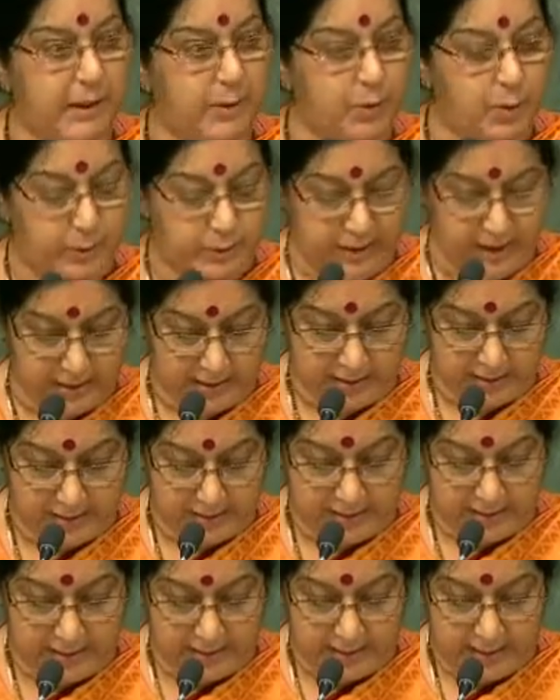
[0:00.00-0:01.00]
The massive
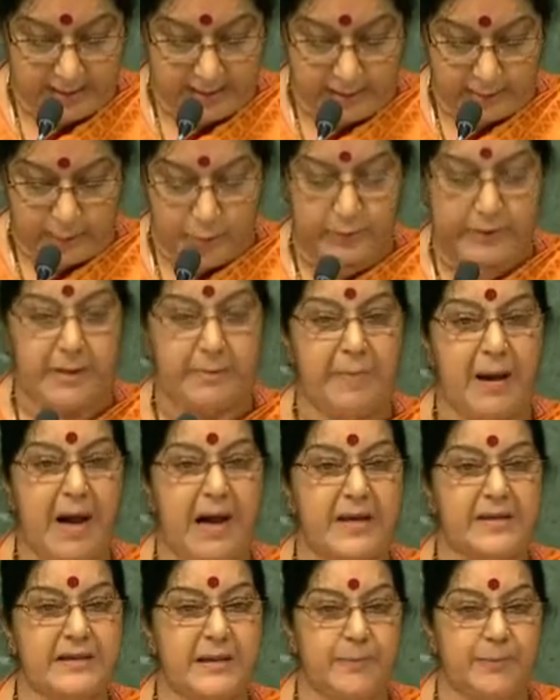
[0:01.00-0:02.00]
investments
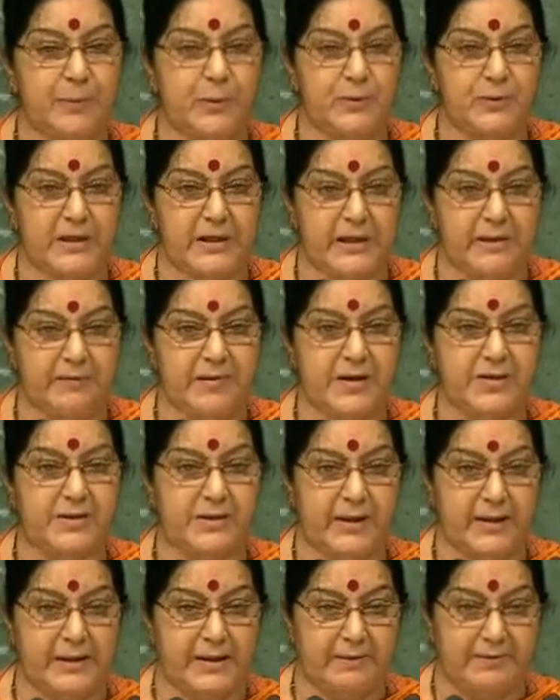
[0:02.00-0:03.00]
required
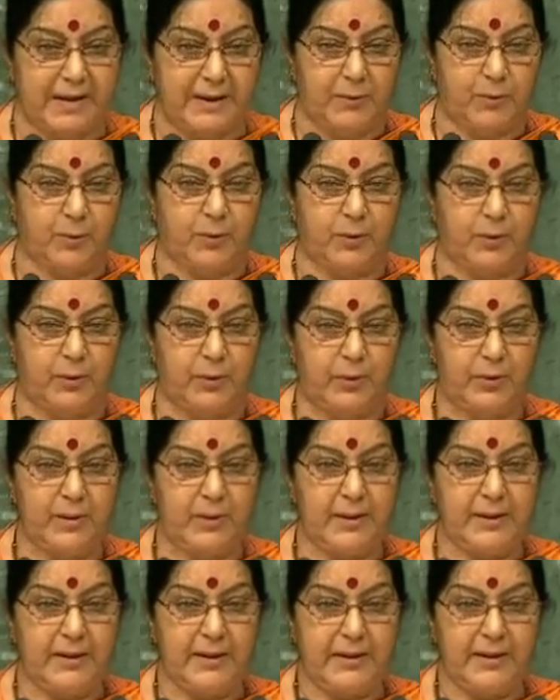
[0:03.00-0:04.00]
entail a predictable
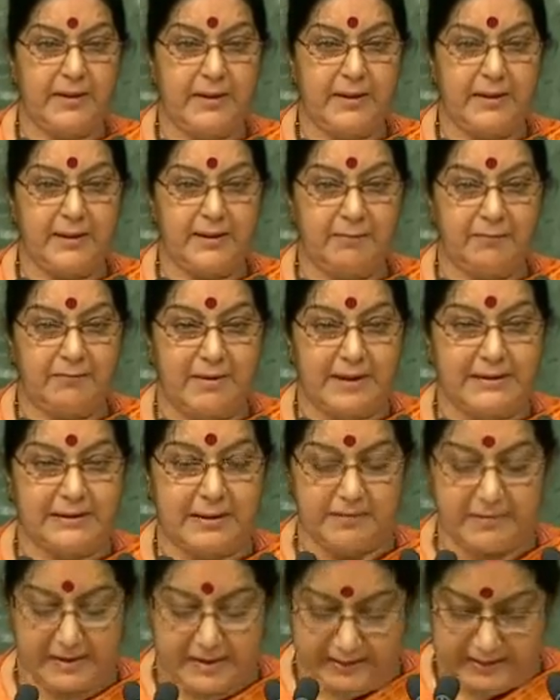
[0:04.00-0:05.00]
and stable
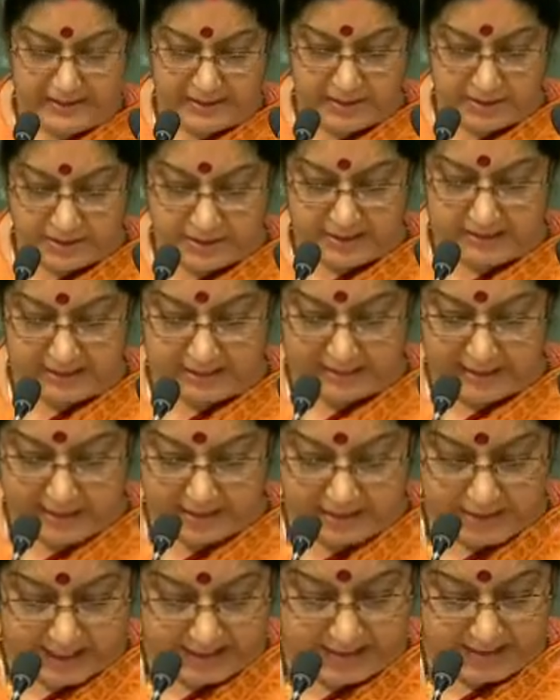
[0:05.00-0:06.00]
environment
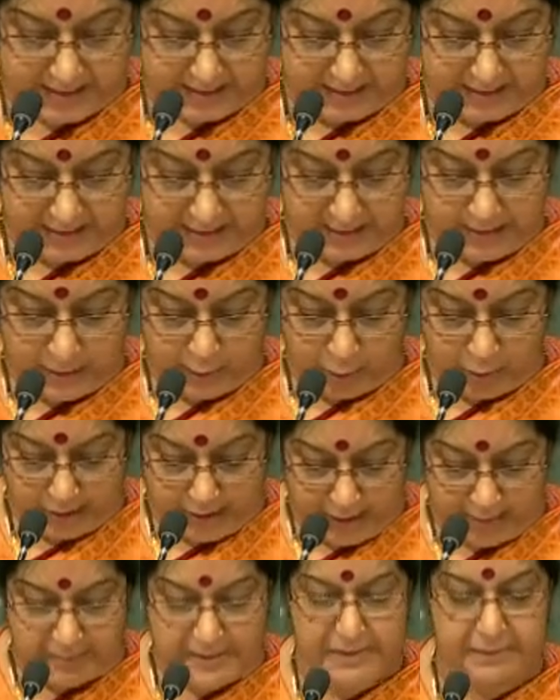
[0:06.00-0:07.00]
towards
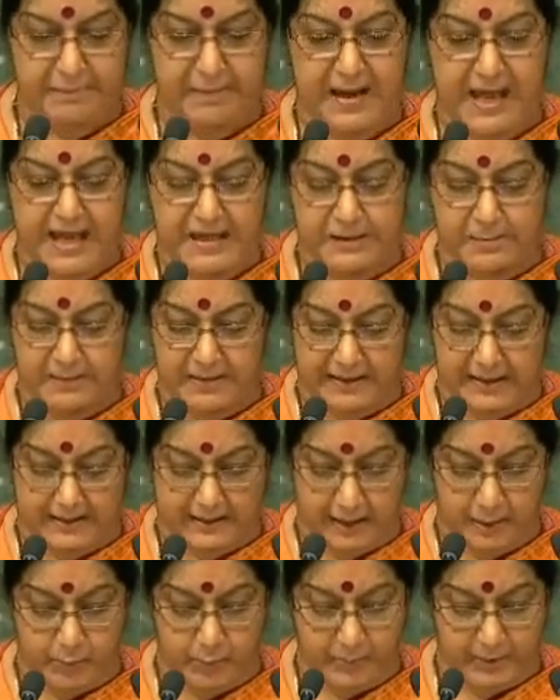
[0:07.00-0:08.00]
which we are working
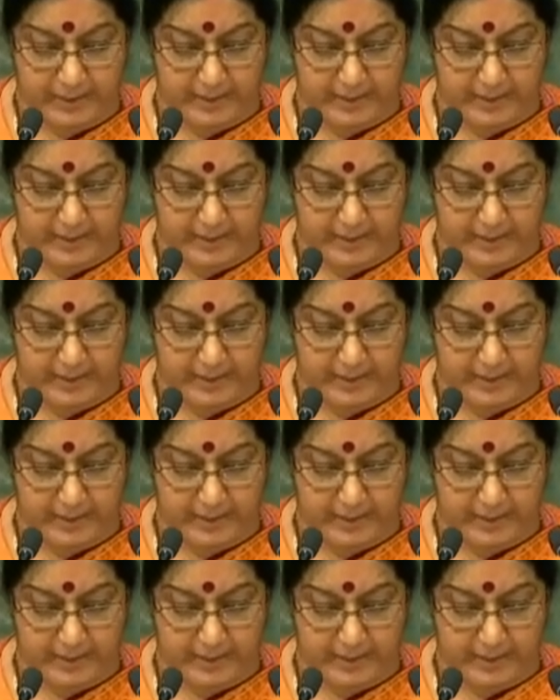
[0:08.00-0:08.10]
actively.